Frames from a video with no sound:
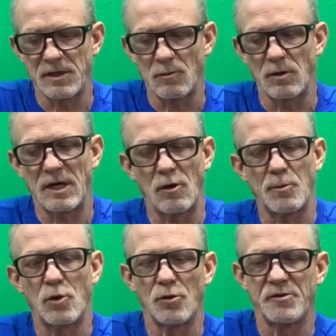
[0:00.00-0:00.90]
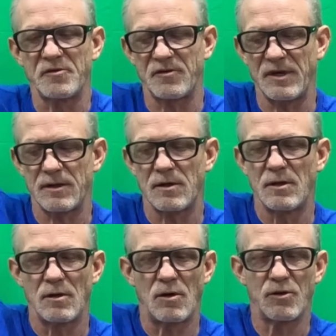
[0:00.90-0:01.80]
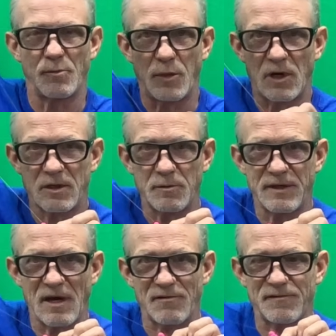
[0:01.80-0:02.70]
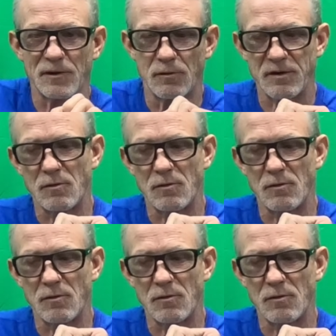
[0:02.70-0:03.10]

that it will help hold the scent on the bottom of that float.